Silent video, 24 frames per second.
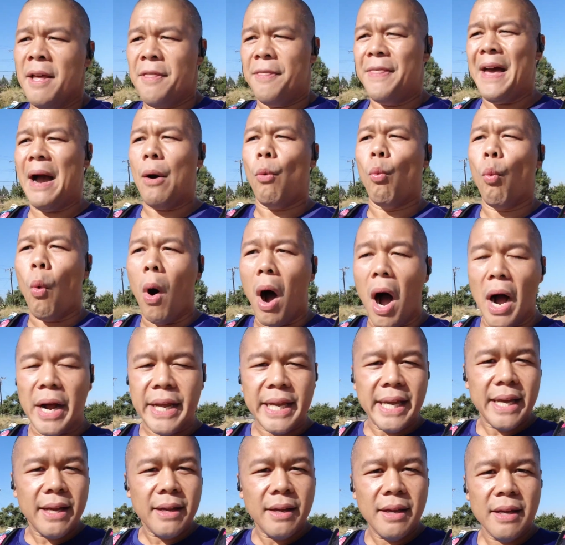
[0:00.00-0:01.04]
that
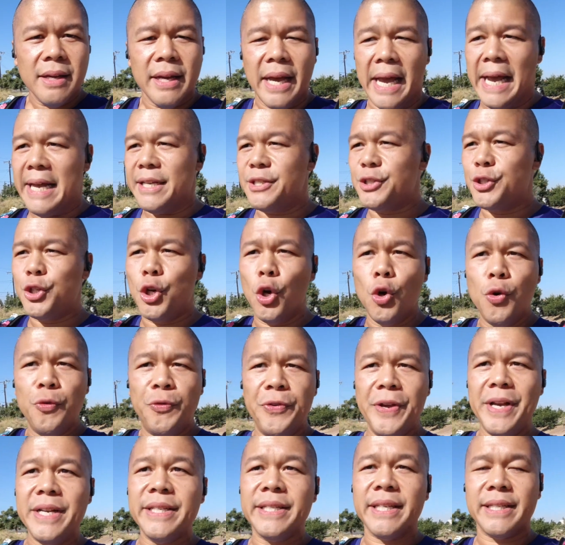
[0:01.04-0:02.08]
walking, as
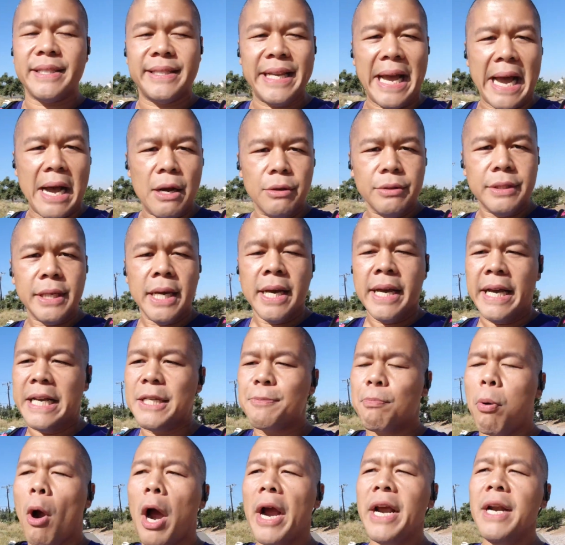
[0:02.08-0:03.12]
goofy as it sounds,
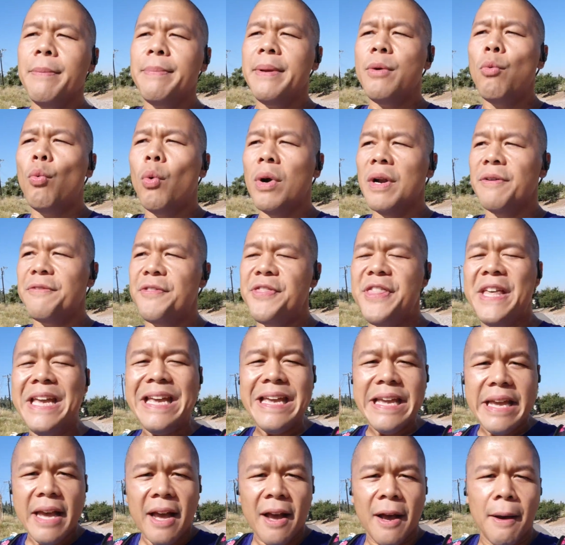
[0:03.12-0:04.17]
is probably gonna be one of
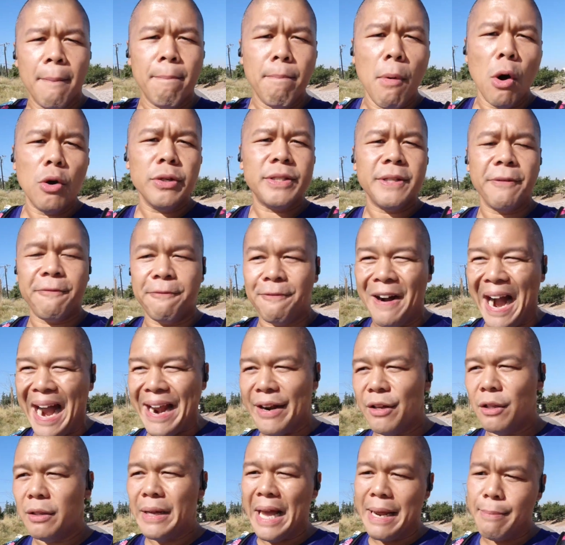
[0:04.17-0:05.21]
the most
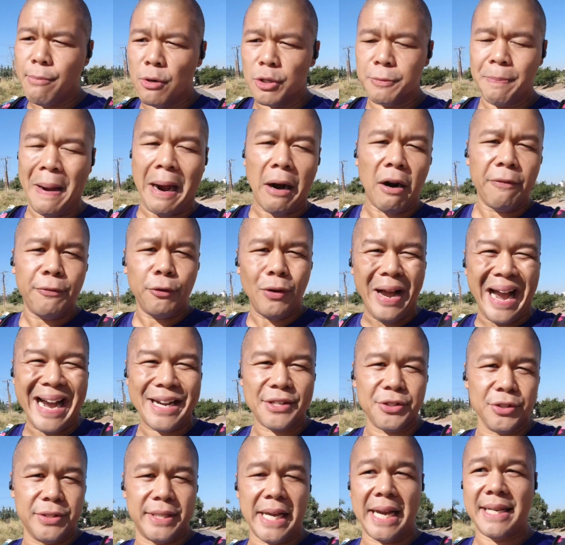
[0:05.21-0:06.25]
vital and most powerful
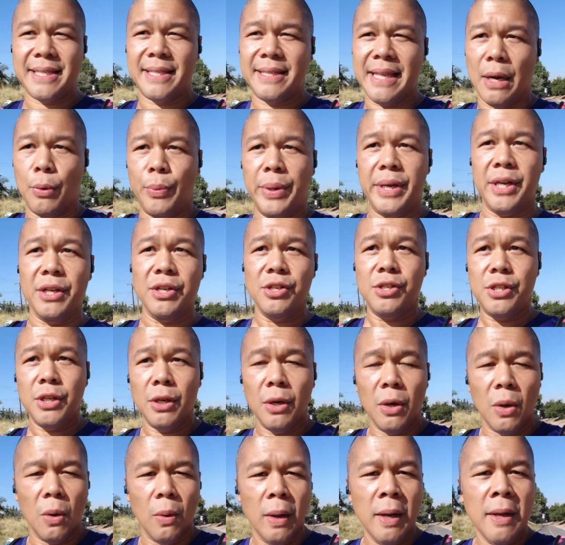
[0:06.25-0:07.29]
exercises that we can
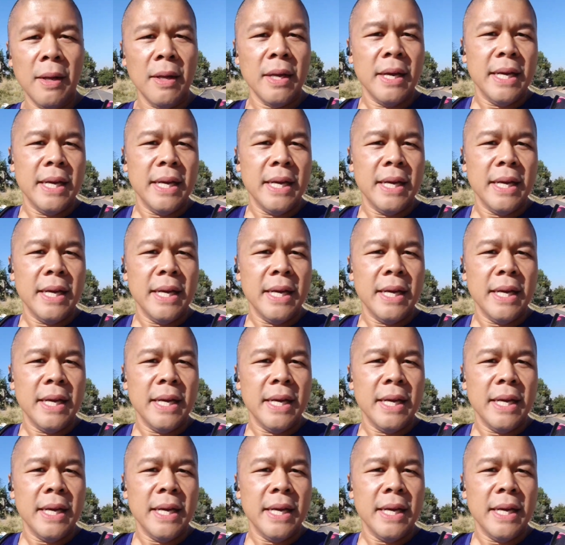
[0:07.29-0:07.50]
do,